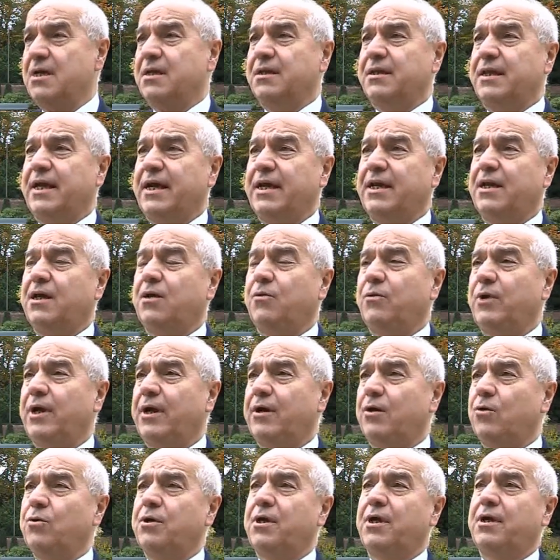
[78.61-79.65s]
Then we are
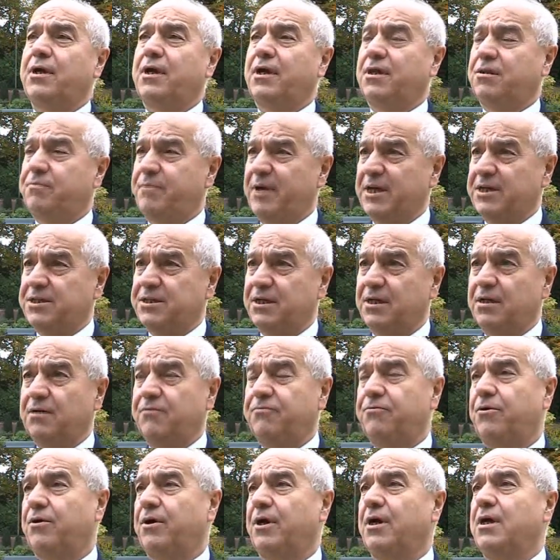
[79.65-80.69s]
looking especially
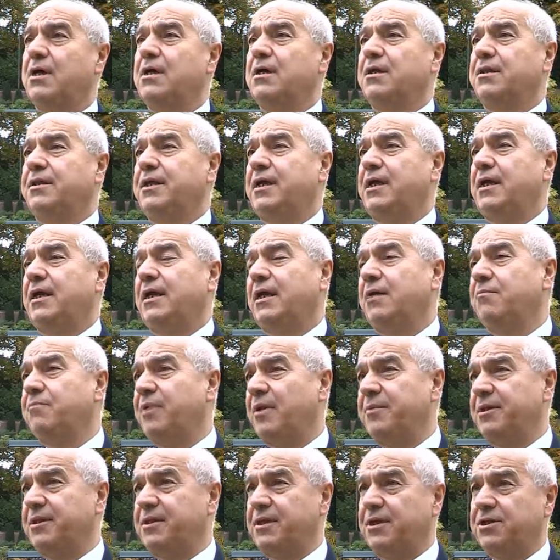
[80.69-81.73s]
for the
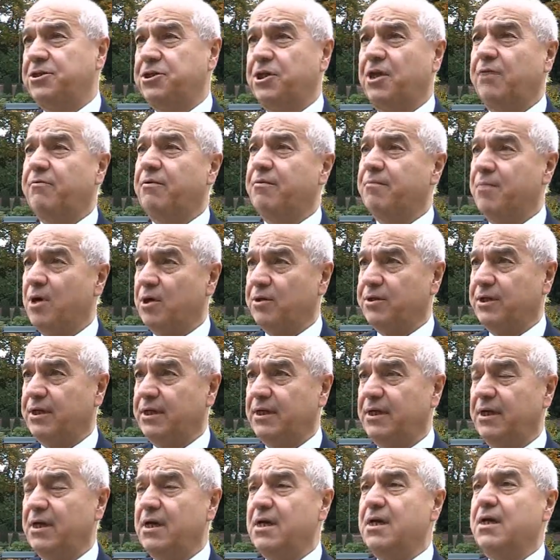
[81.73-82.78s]
implementation of a
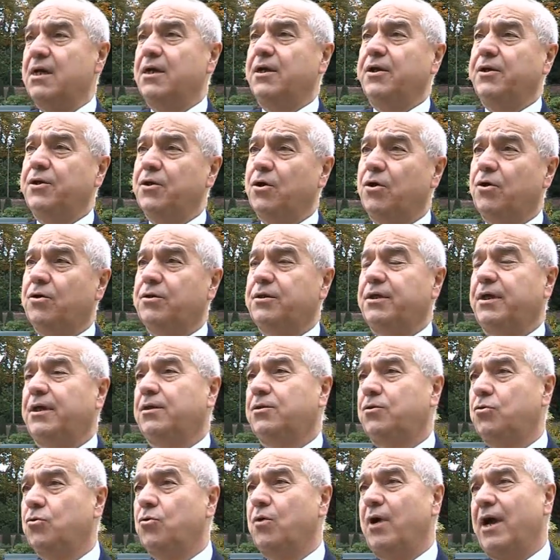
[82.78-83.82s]
modeling in order
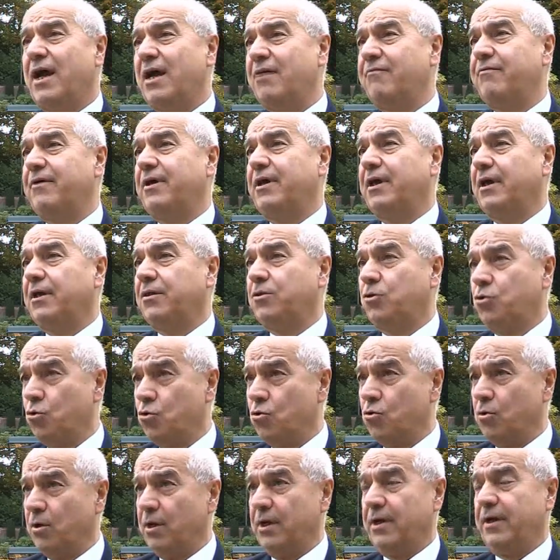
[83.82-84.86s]
to have a
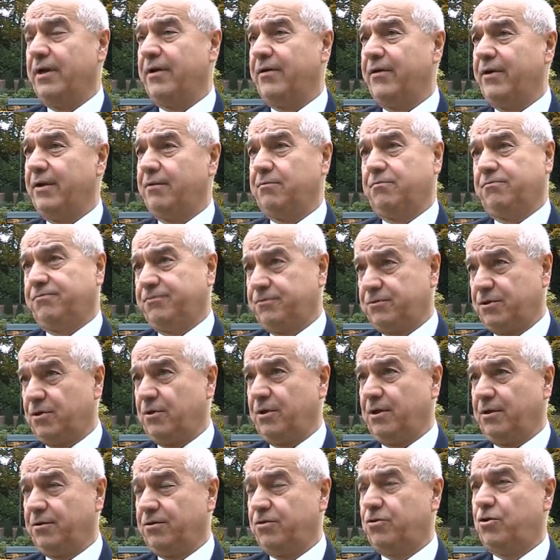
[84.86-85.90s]
tool,
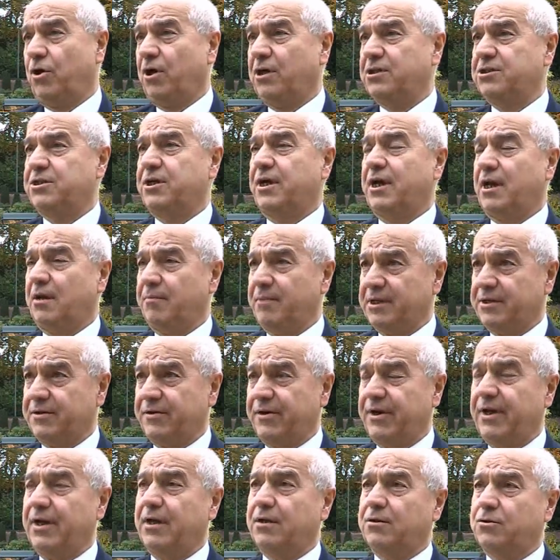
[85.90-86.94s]
a structural but
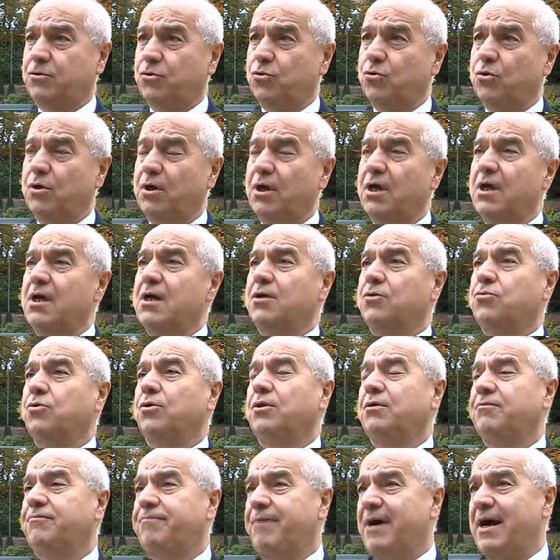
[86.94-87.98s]
real tool, to
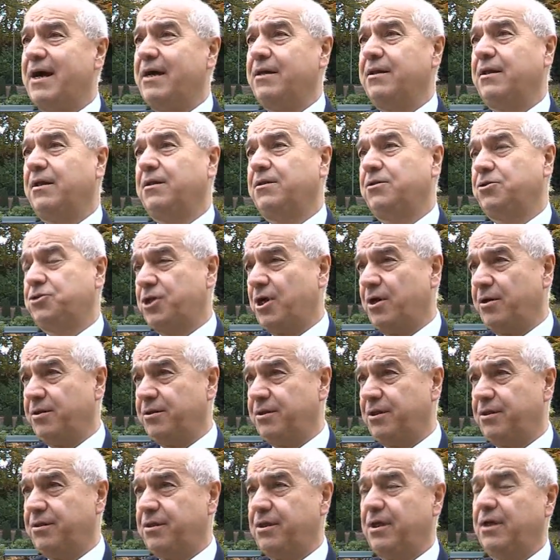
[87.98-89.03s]
define the
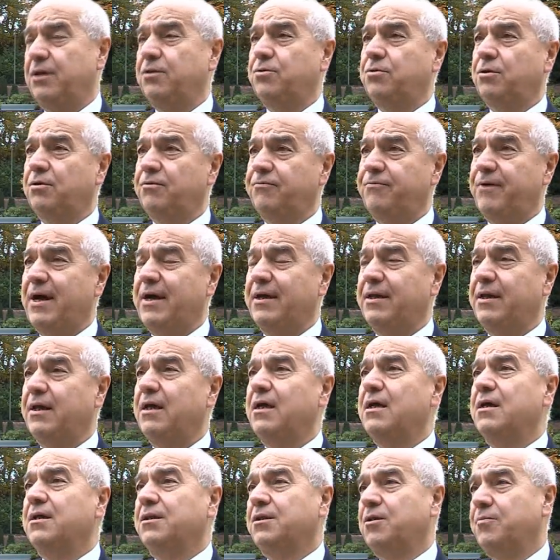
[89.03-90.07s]
choices and to define
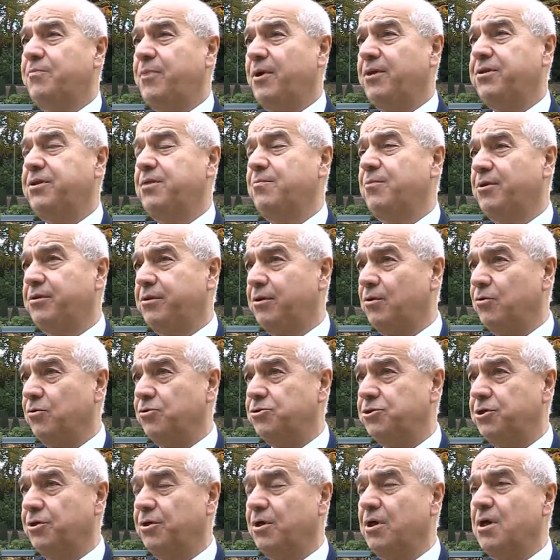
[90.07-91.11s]
the possible
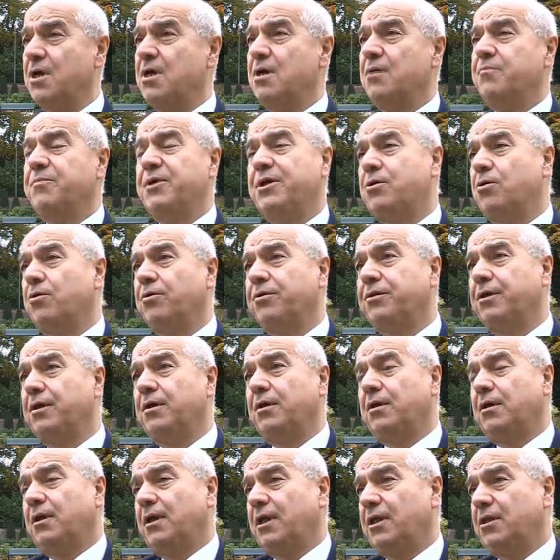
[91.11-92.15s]
solution, because
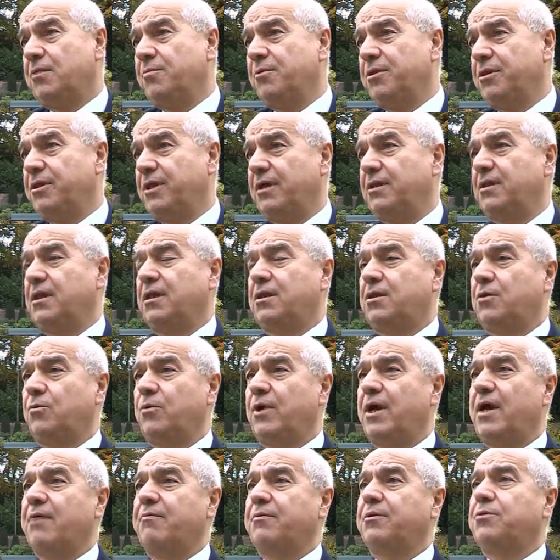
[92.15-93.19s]
let me say that we
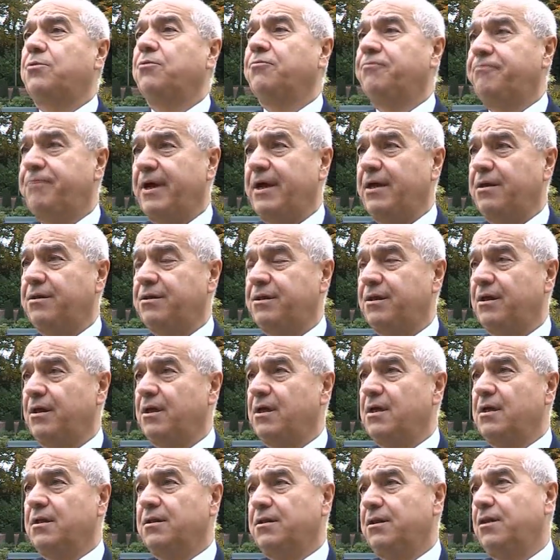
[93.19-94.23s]
have to face
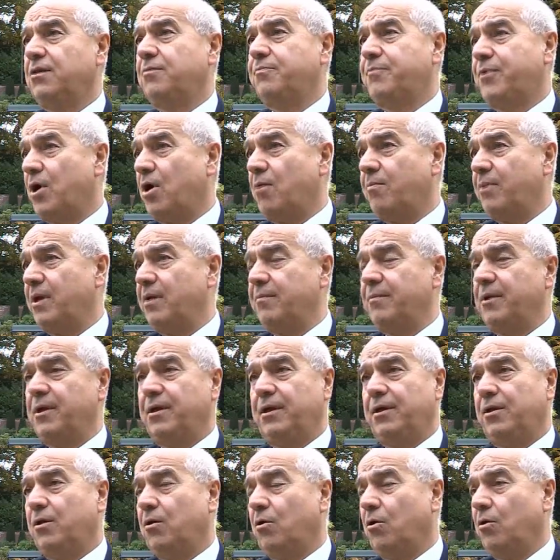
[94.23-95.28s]
this problem
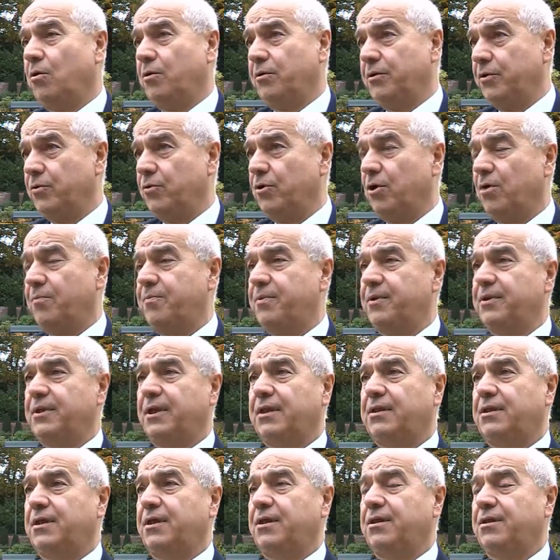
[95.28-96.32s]
in all Europe,
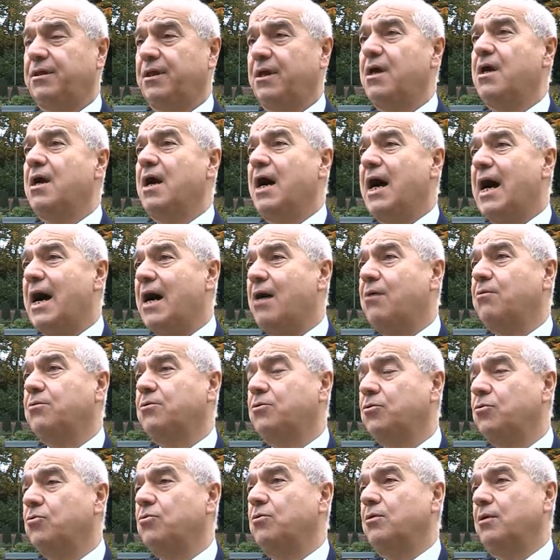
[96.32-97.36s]
that is how
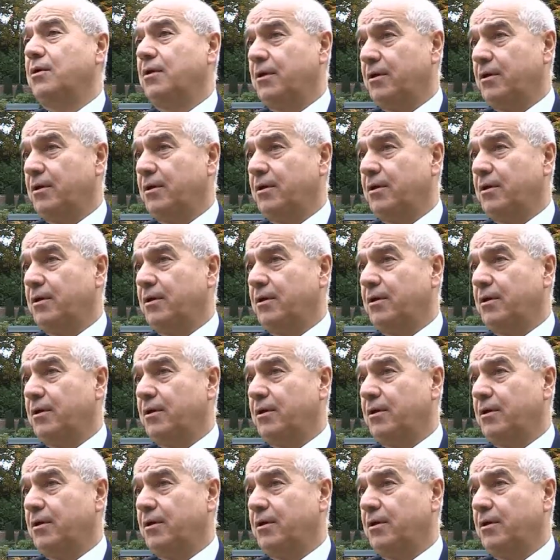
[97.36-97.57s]
to